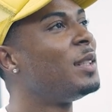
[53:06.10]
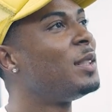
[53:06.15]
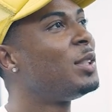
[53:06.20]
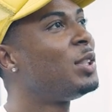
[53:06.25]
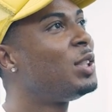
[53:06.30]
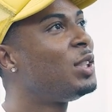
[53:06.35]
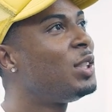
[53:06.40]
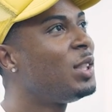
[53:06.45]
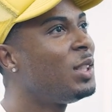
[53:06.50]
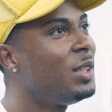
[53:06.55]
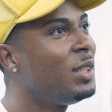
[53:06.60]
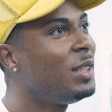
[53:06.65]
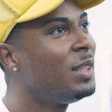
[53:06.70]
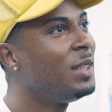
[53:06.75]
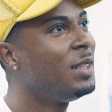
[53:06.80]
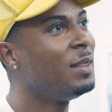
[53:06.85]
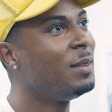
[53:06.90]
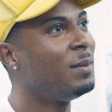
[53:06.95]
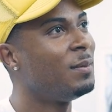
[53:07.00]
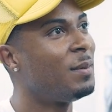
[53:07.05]

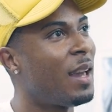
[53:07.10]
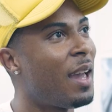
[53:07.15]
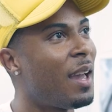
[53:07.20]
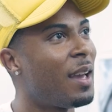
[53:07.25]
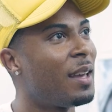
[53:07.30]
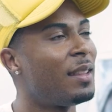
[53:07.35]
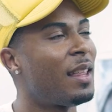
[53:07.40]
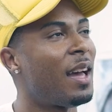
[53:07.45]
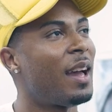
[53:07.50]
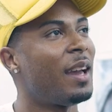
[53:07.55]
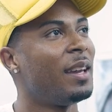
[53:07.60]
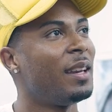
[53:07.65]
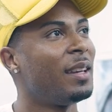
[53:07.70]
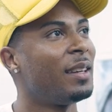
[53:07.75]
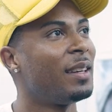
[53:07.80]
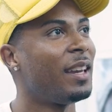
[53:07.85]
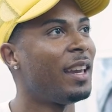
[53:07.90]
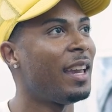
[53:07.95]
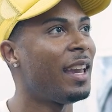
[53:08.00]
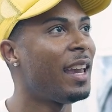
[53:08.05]
She like
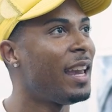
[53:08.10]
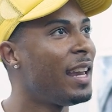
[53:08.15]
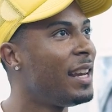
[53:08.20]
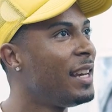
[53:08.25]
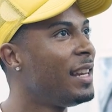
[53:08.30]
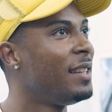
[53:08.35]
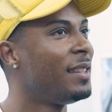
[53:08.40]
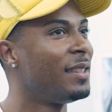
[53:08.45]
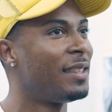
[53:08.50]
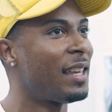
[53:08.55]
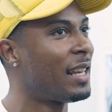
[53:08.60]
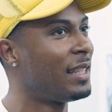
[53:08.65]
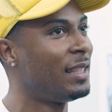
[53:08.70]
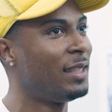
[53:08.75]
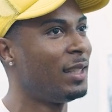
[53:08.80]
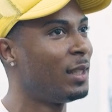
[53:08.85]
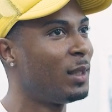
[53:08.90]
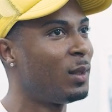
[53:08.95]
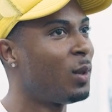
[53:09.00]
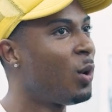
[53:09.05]
that's
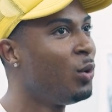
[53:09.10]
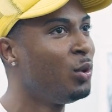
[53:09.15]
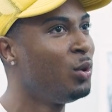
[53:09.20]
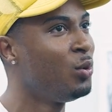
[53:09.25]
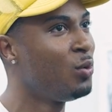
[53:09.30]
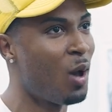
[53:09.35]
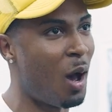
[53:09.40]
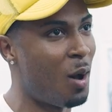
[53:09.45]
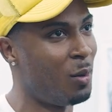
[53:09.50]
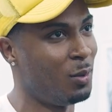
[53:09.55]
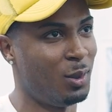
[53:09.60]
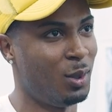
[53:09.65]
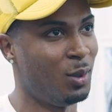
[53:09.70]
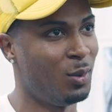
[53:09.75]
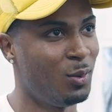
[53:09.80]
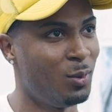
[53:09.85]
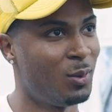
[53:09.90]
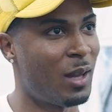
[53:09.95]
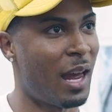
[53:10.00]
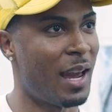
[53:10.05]
just who you go to.
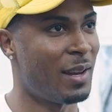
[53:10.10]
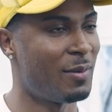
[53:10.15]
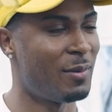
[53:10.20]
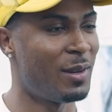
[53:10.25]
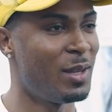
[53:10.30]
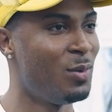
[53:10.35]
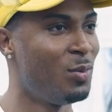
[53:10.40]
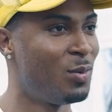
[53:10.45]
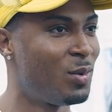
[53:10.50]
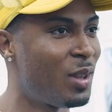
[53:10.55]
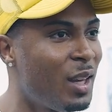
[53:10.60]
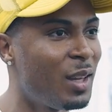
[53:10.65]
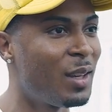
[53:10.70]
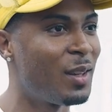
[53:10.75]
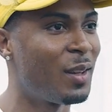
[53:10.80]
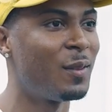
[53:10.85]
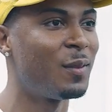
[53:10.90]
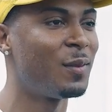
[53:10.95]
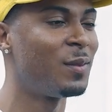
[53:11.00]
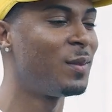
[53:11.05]
Like when you think
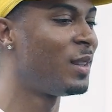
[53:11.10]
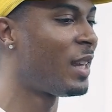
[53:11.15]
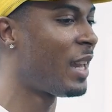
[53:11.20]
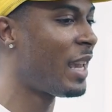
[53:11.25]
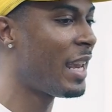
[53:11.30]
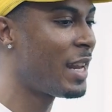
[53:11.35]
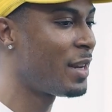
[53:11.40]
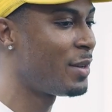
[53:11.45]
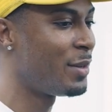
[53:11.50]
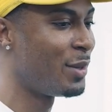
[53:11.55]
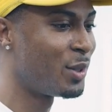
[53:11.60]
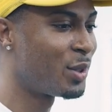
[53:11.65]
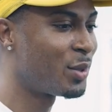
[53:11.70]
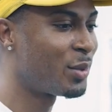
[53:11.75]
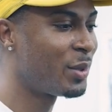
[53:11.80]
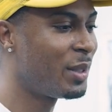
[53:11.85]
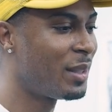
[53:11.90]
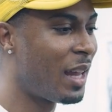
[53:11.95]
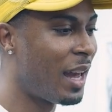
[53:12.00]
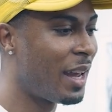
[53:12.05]
of the
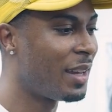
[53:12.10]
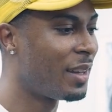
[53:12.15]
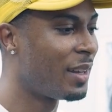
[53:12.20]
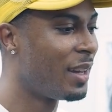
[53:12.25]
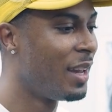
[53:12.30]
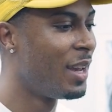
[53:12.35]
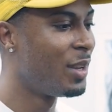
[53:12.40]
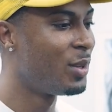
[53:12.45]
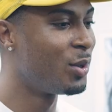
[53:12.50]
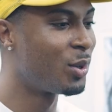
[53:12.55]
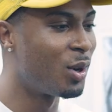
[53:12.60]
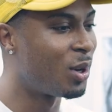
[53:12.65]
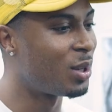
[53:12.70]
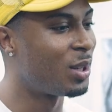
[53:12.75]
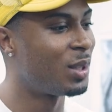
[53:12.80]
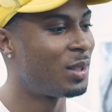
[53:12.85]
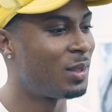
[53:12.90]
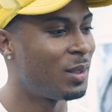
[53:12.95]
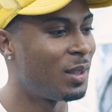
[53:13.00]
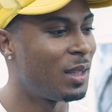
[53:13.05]
industry, like
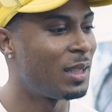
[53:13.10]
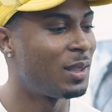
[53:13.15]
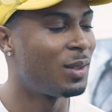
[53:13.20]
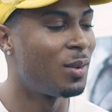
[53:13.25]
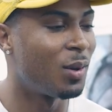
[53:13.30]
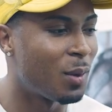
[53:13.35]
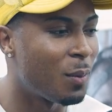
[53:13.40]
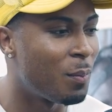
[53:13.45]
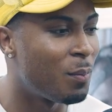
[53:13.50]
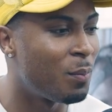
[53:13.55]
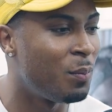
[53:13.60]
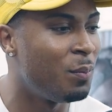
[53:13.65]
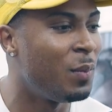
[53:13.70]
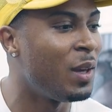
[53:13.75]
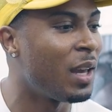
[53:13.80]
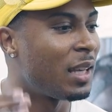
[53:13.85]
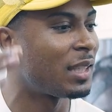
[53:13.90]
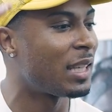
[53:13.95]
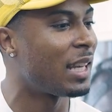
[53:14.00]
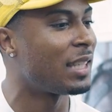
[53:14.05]

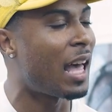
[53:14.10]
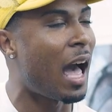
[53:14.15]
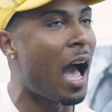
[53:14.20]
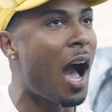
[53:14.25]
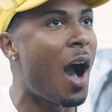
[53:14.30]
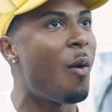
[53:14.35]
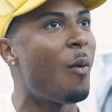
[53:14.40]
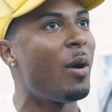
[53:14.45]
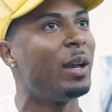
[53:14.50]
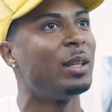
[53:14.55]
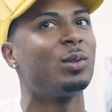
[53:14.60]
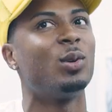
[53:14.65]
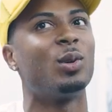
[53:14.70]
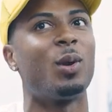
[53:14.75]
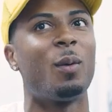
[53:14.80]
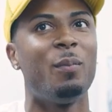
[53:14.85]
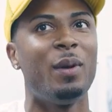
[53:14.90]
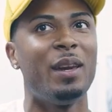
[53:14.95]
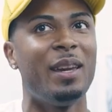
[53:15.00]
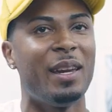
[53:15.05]
Beyonce's always
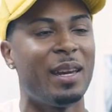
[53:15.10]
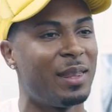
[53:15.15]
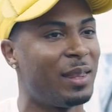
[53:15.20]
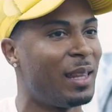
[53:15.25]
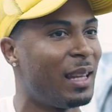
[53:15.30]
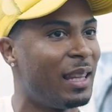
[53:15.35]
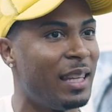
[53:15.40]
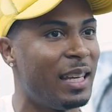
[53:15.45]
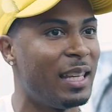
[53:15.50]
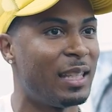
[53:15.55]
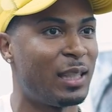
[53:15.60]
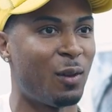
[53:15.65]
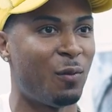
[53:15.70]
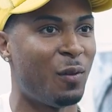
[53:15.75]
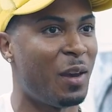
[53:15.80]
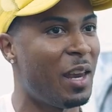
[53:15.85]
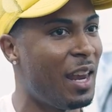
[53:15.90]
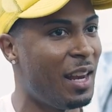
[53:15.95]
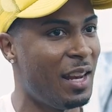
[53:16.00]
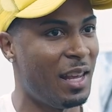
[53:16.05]
gonna be in the list of
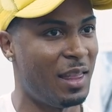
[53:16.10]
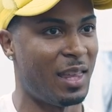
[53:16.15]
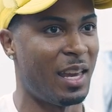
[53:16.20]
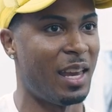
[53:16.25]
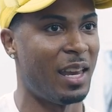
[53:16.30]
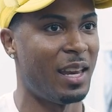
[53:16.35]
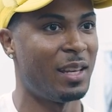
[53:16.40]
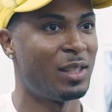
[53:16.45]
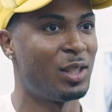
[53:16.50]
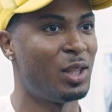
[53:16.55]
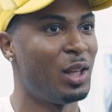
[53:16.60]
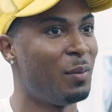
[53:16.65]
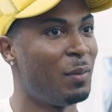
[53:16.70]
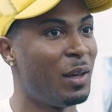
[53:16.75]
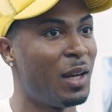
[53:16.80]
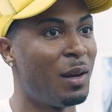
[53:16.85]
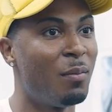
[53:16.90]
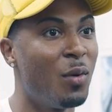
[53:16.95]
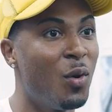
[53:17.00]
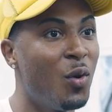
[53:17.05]
anything. She done
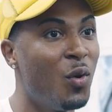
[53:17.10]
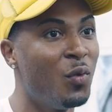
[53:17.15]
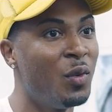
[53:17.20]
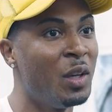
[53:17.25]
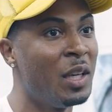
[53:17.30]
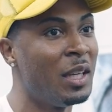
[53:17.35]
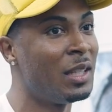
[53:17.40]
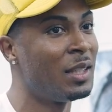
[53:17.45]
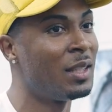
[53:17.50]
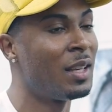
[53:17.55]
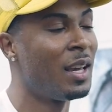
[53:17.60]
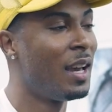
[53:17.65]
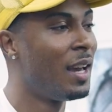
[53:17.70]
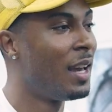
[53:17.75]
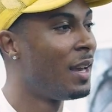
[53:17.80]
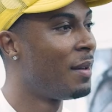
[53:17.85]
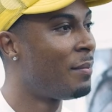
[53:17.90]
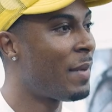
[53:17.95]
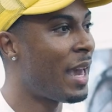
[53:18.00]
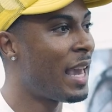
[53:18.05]
been in movies,
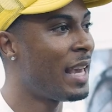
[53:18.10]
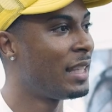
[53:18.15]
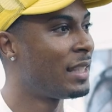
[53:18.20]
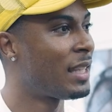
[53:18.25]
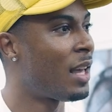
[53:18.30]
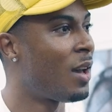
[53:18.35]
made